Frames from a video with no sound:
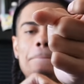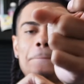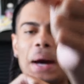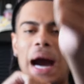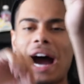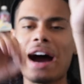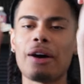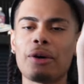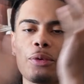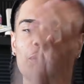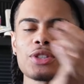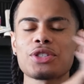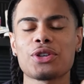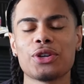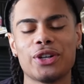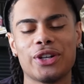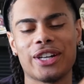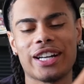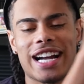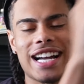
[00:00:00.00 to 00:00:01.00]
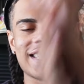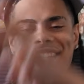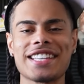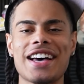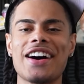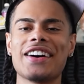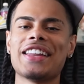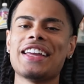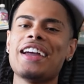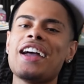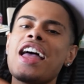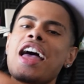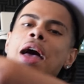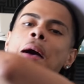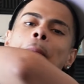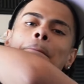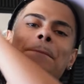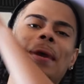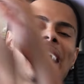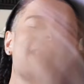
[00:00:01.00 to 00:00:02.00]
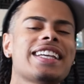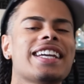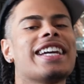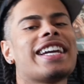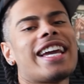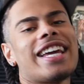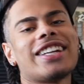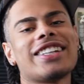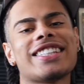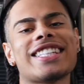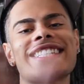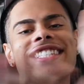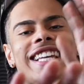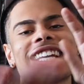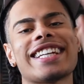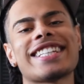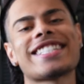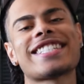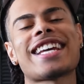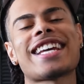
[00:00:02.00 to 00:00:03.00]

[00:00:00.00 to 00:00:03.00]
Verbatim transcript: Bro, what's going on, guys? Down here back again on the second